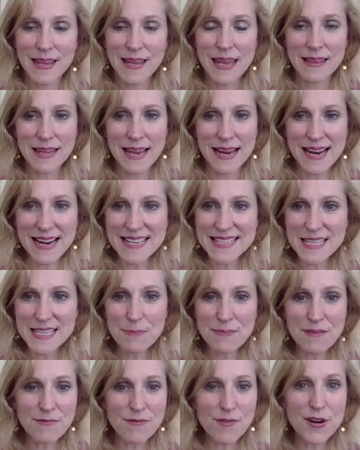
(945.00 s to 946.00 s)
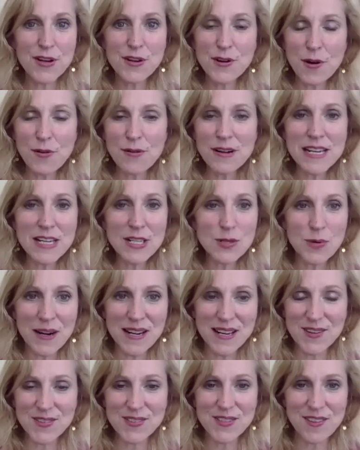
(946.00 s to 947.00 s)
And like I said before, you don't need
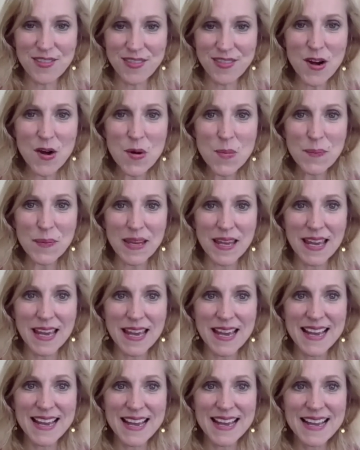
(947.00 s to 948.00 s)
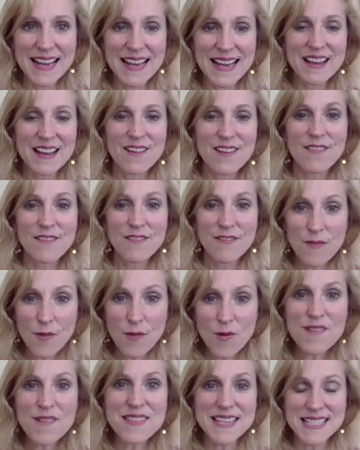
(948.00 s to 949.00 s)
twenty years of therapy
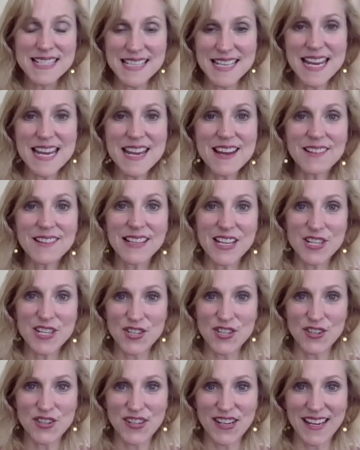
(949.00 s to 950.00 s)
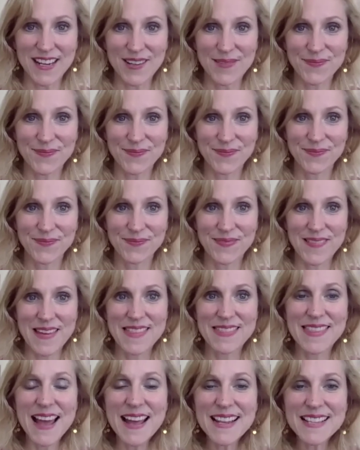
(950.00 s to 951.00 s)
for this healing journey.
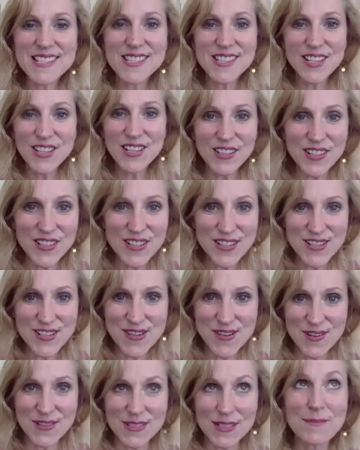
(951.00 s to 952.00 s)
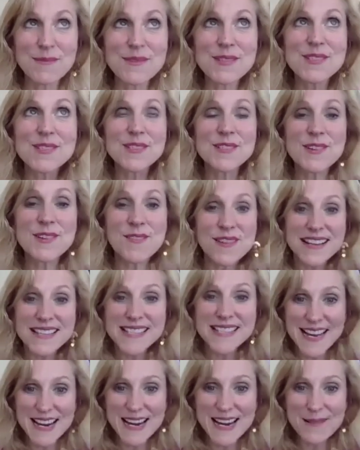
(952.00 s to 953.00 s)
And that's the good news. I'm so
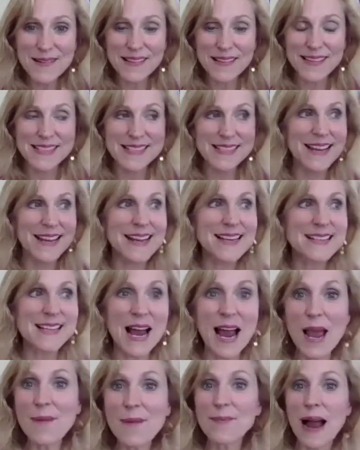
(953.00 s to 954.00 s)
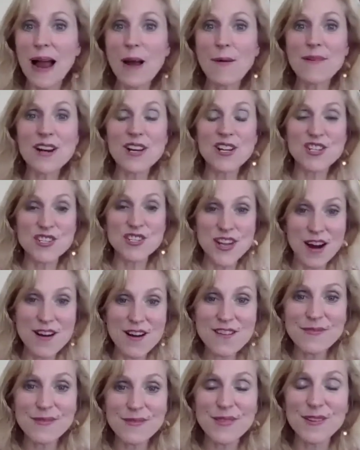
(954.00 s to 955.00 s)
excited about this. Guys, I'm, I want to
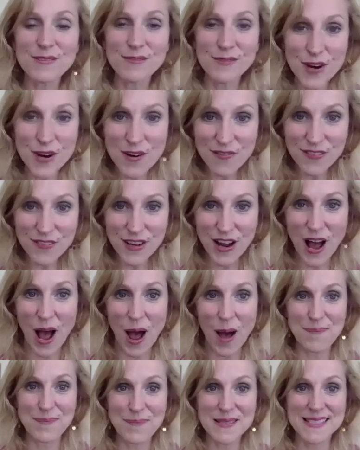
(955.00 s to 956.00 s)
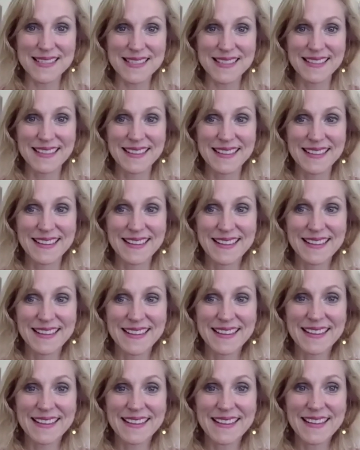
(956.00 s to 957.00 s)
shout it from the rooftops.
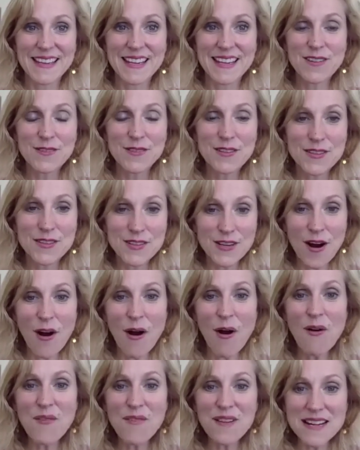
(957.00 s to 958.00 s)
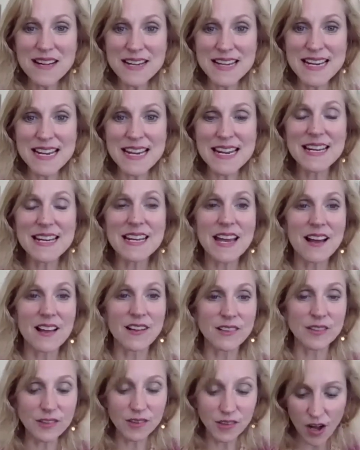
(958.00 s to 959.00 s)
You don't need
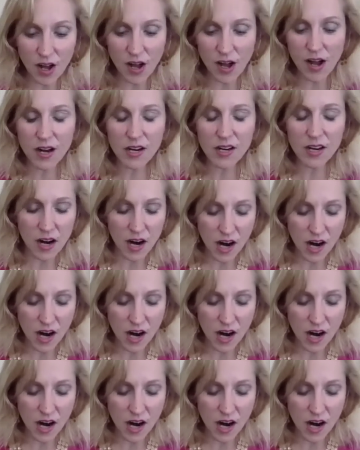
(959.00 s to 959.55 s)
a long,